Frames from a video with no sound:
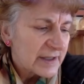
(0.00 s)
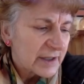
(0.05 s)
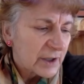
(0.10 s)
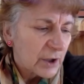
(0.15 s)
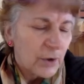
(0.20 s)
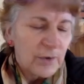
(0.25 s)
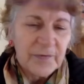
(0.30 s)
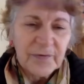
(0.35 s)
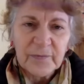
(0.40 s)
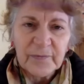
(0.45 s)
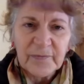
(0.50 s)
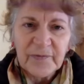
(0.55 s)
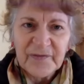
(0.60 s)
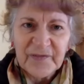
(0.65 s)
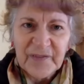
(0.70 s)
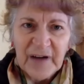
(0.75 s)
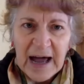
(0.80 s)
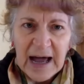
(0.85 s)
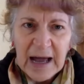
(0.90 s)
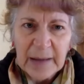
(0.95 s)
to go from
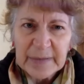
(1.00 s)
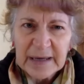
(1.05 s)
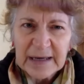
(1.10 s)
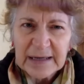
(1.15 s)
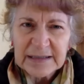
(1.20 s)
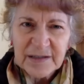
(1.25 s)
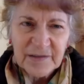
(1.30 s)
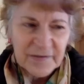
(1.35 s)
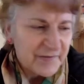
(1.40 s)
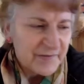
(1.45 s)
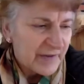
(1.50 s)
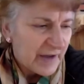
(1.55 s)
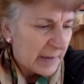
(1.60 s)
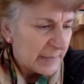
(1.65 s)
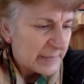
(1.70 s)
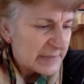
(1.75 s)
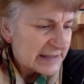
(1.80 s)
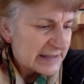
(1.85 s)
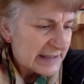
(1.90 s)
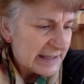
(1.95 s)
farming to
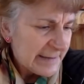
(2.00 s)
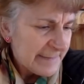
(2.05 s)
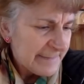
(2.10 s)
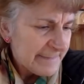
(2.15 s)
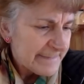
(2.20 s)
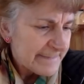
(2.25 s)
pharmacy,